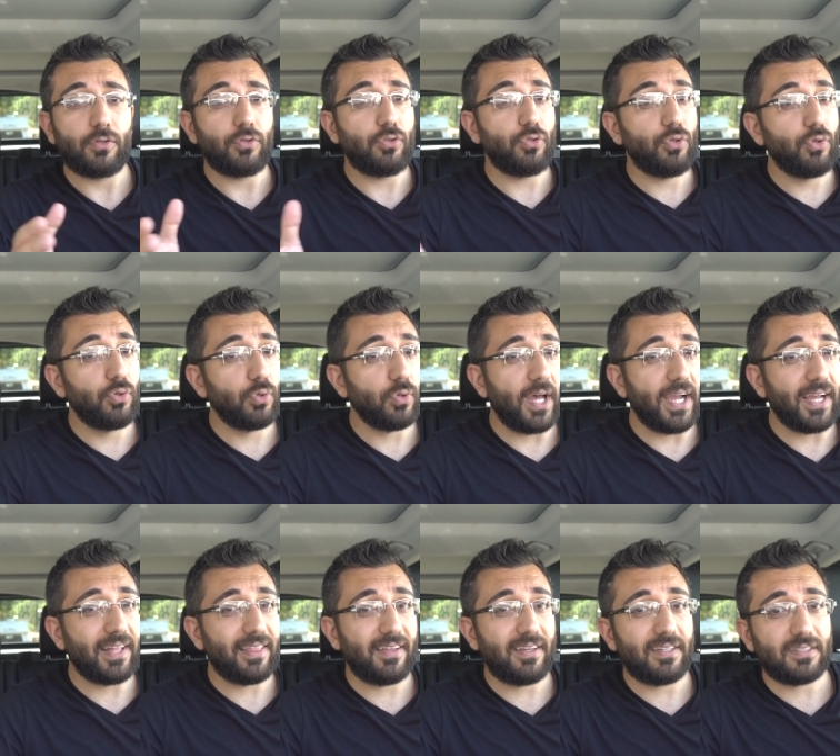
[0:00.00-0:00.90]
Do you
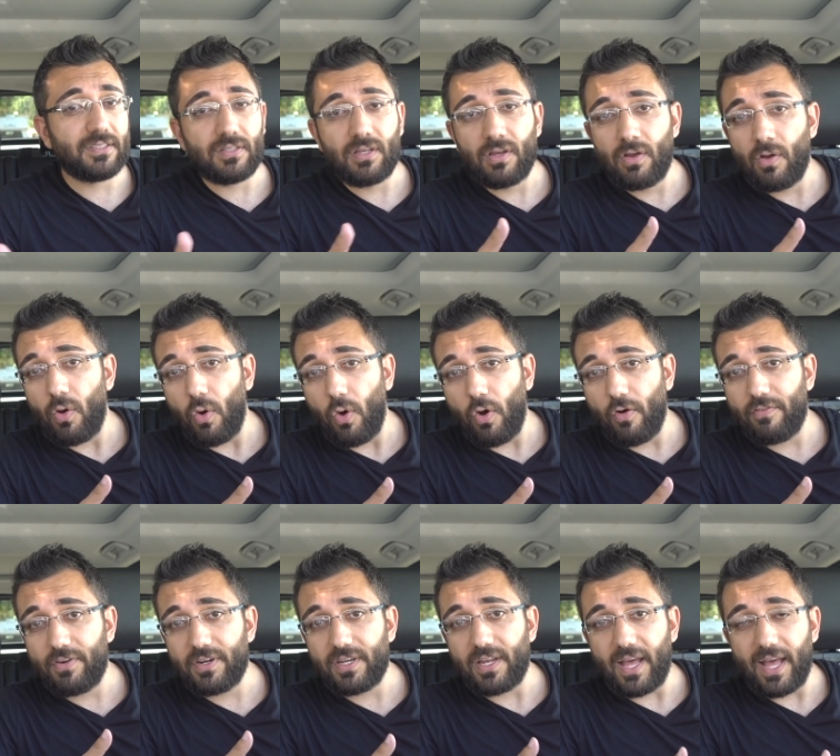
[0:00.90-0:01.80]
like this
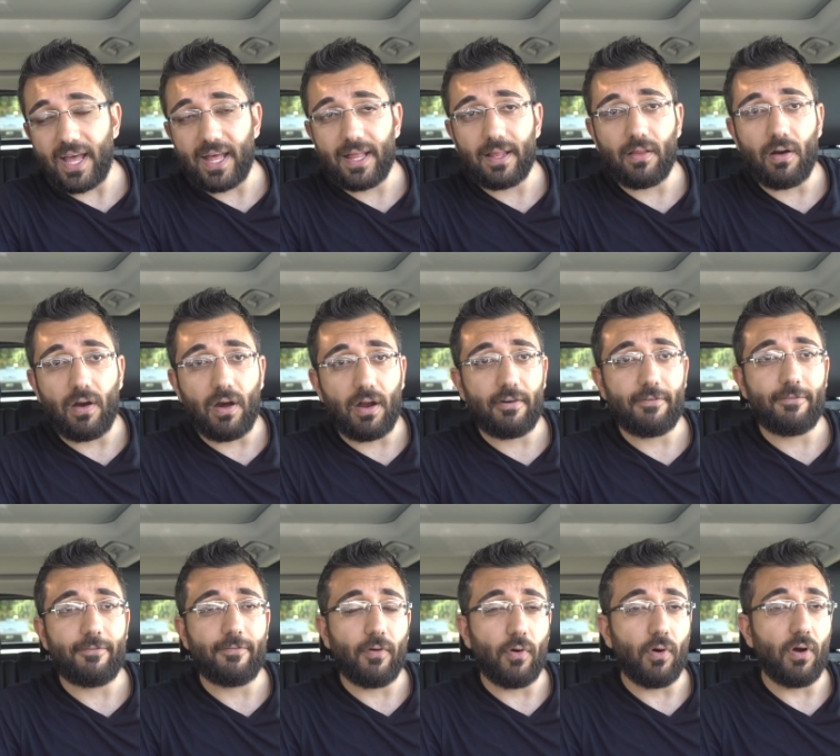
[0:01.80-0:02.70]
over the
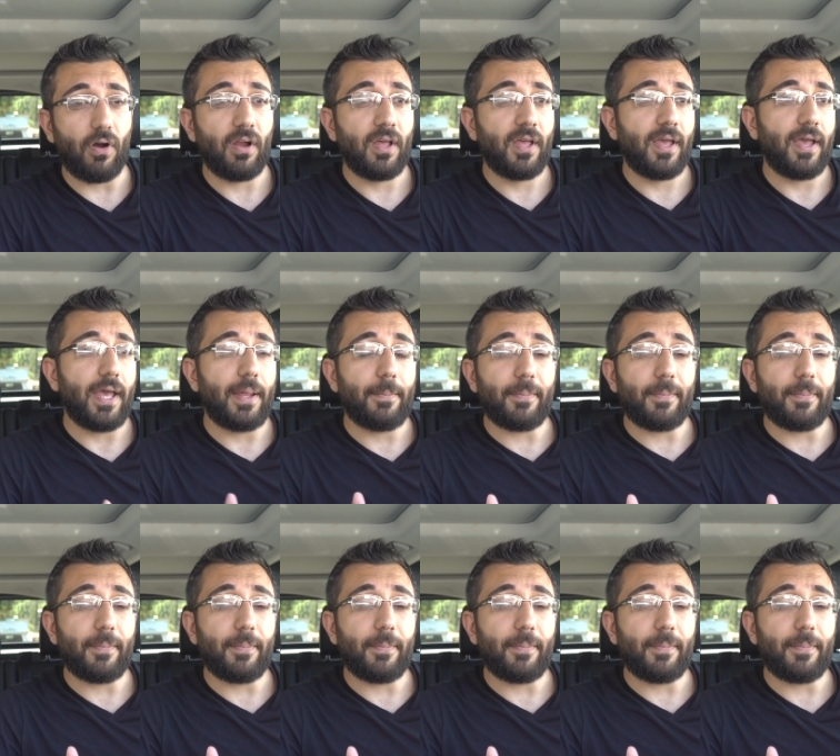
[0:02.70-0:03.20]
LR4?